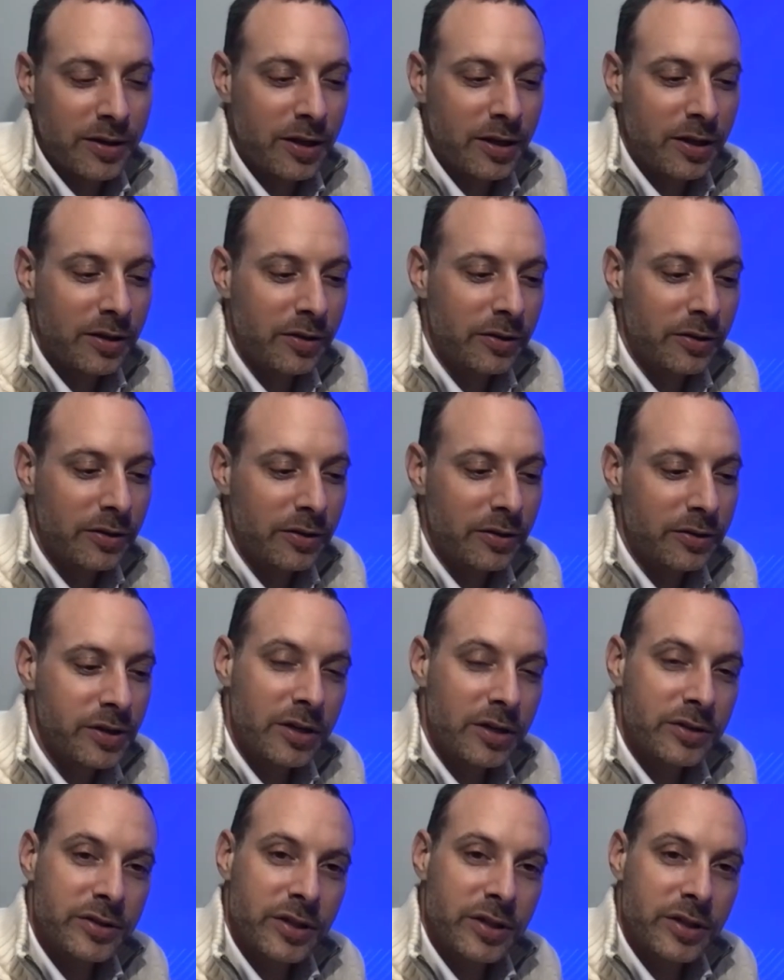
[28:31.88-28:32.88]
and then
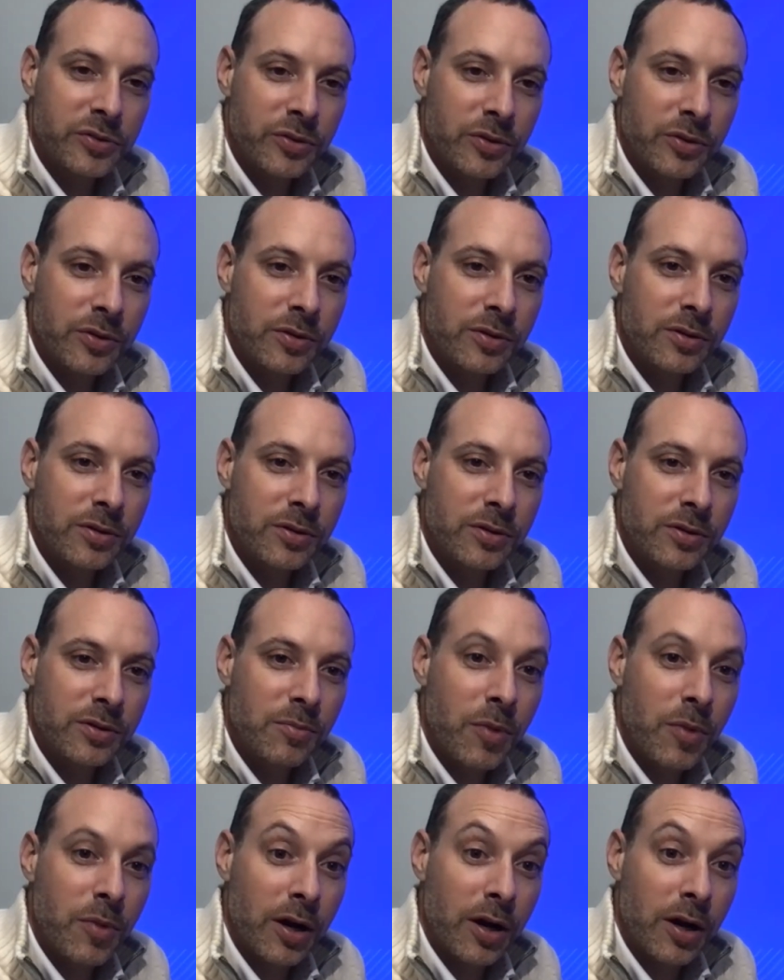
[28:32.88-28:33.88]
there's central
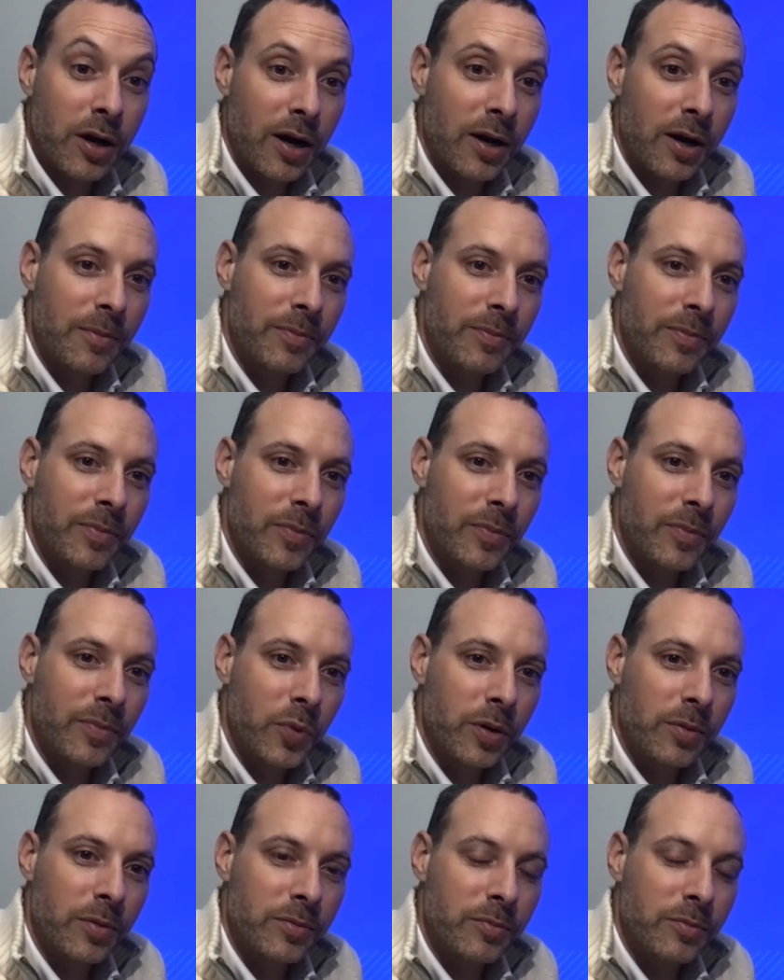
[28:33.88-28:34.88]
Marcom
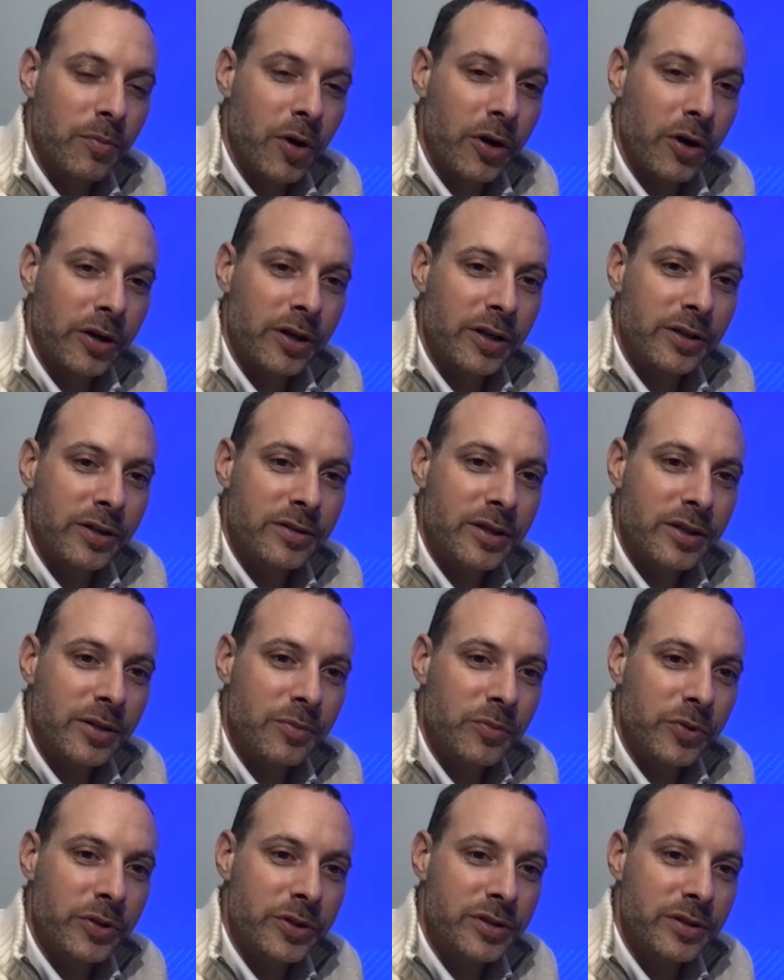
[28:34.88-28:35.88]
or marketing
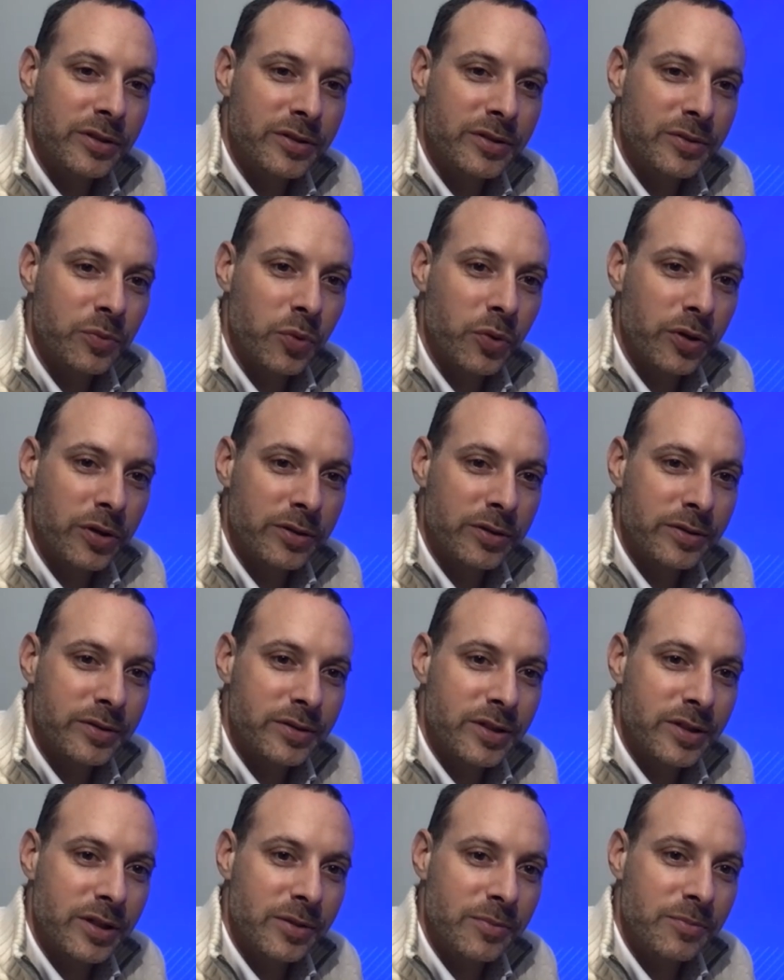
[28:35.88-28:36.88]
team, which is
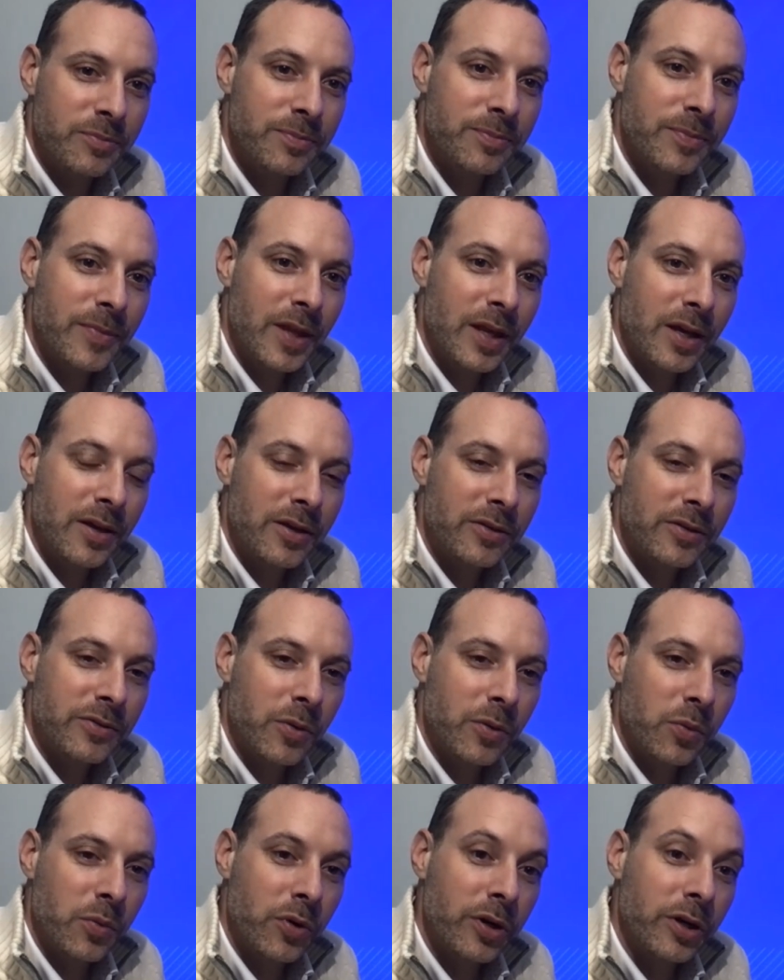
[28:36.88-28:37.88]
Wharton's team.
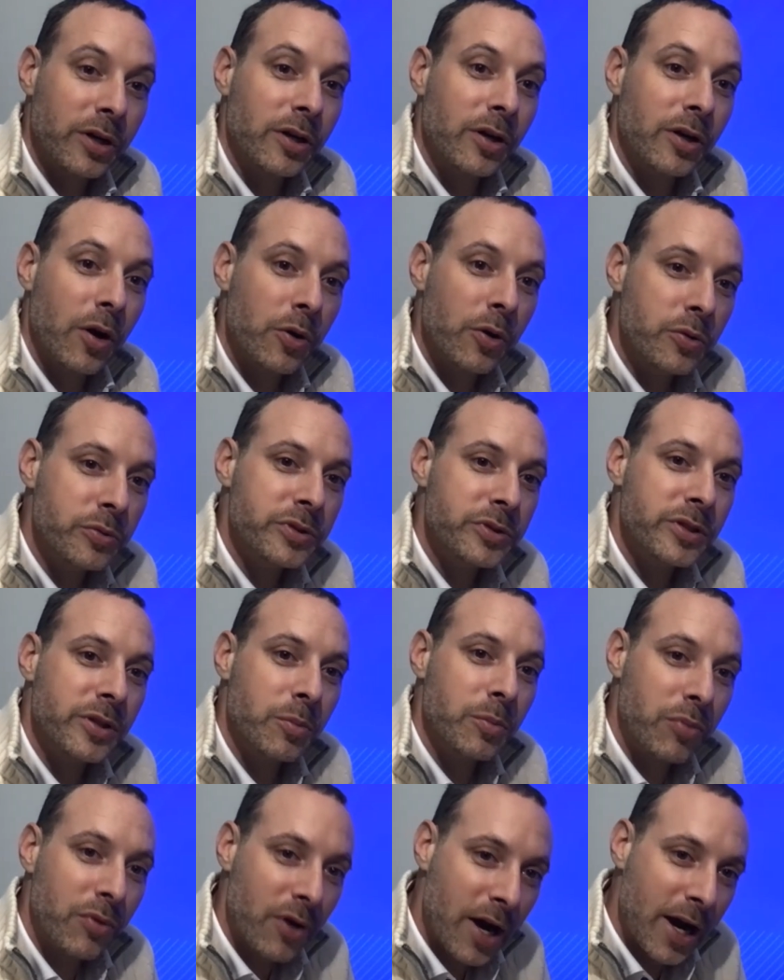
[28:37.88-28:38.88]
So Wharton
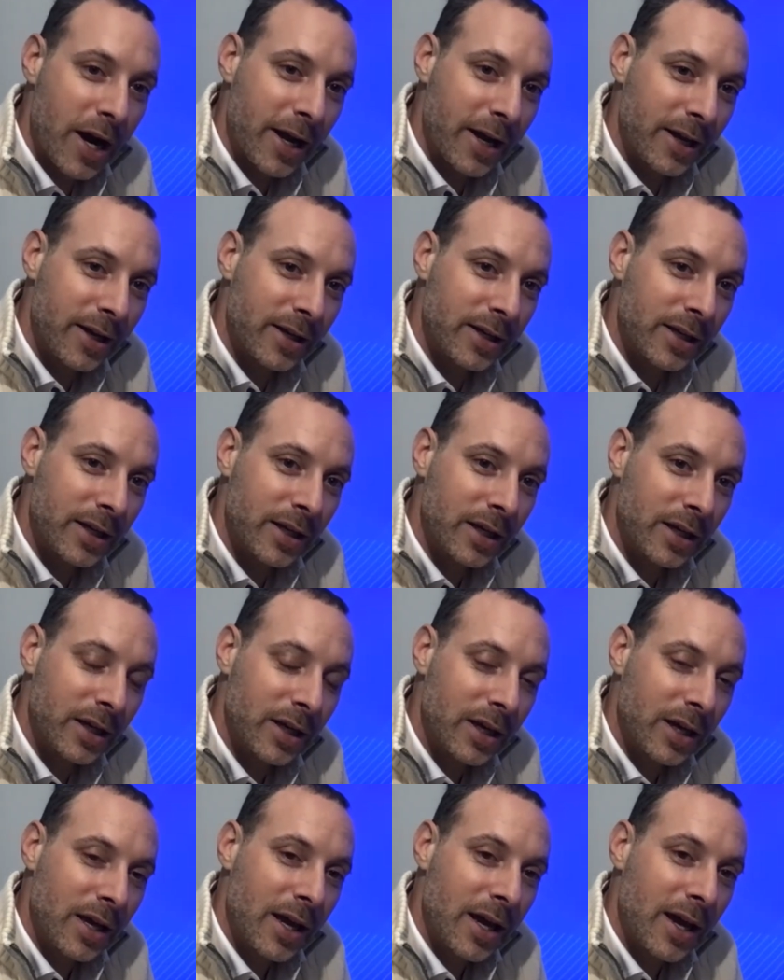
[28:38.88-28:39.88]
owns the brand,
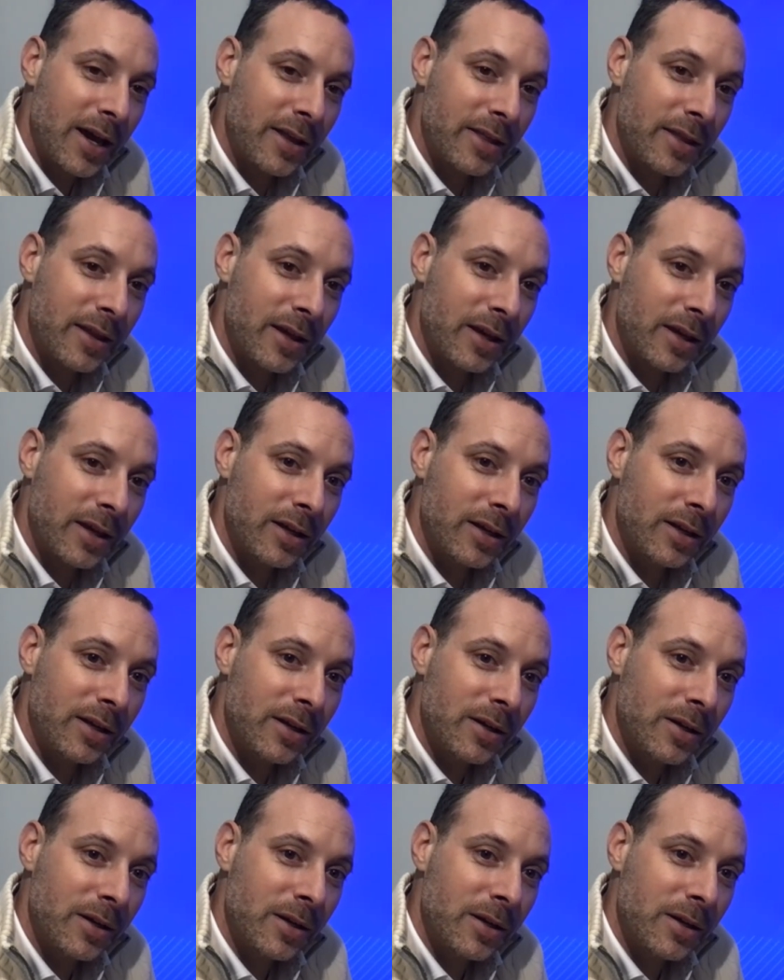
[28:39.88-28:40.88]
and
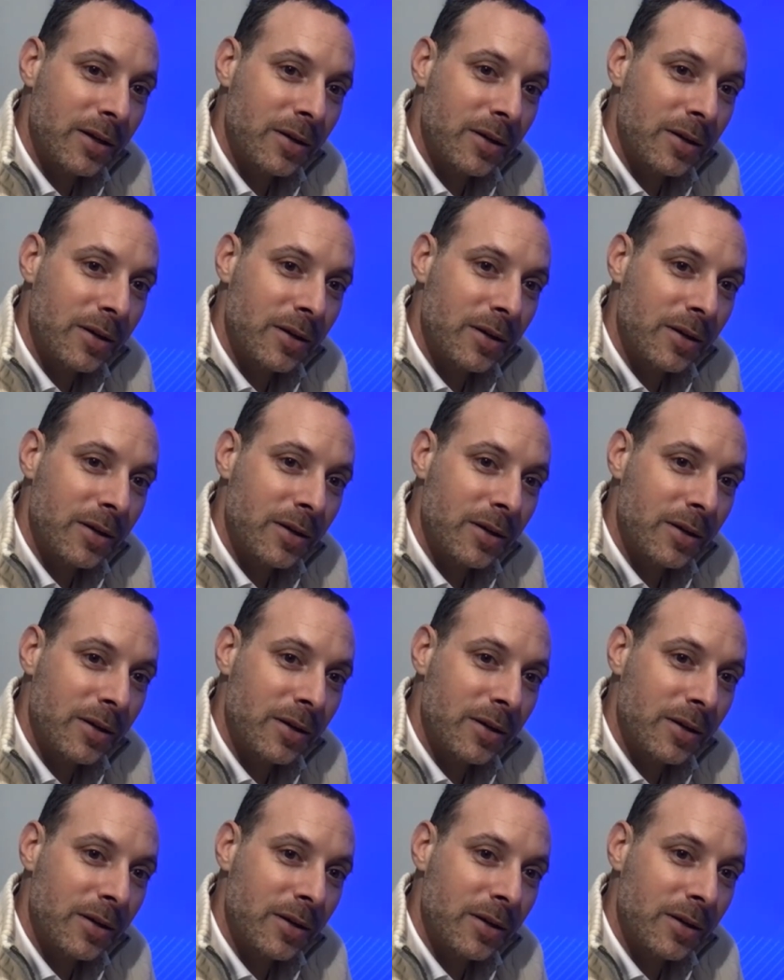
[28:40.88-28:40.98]
then